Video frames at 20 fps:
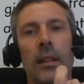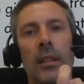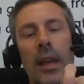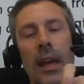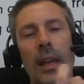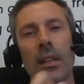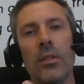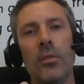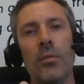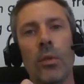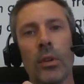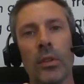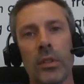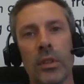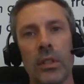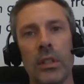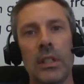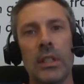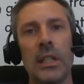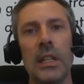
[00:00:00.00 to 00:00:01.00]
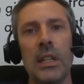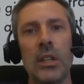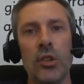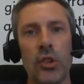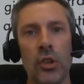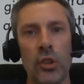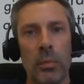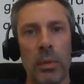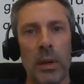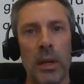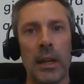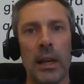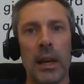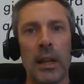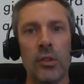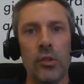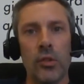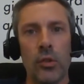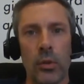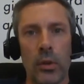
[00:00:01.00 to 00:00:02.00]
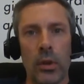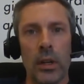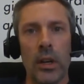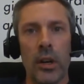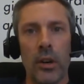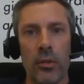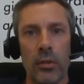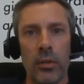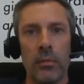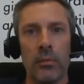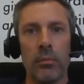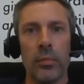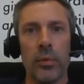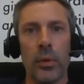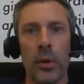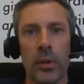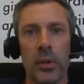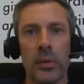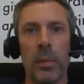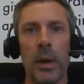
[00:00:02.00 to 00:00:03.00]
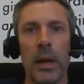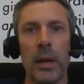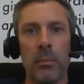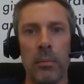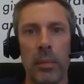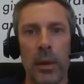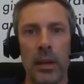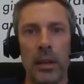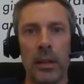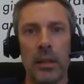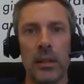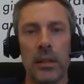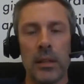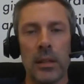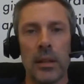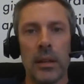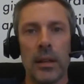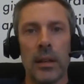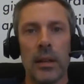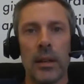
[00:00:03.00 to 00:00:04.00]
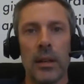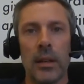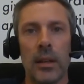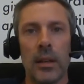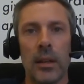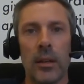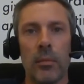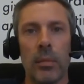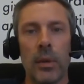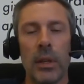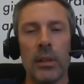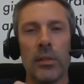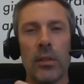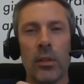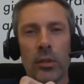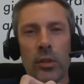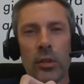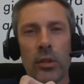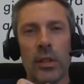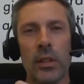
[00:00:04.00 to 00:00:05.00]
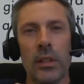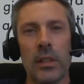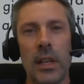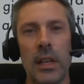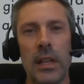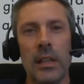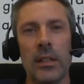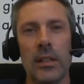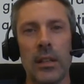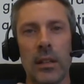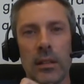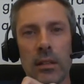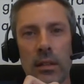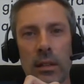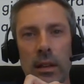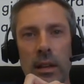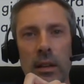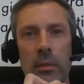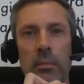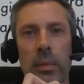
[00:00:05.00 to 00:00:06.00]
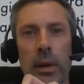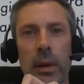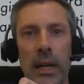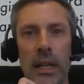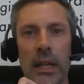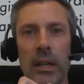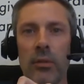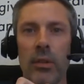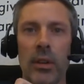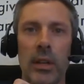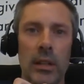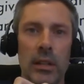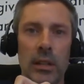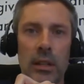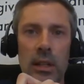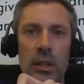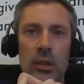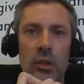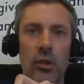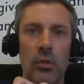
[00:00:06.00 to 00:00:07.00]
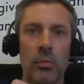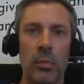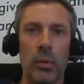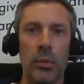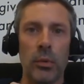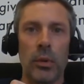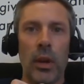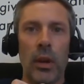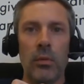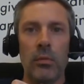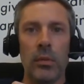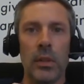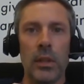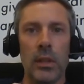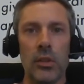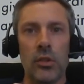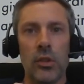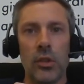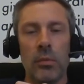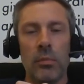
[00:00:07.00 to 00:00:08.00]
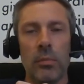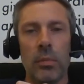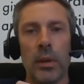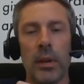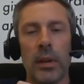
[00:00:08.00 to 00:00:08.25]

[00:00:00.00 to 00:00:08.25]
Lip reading: Then you want to dedupe it against your current prospect base. But it's not just as easy as like a binary dedupe or don't dedupe.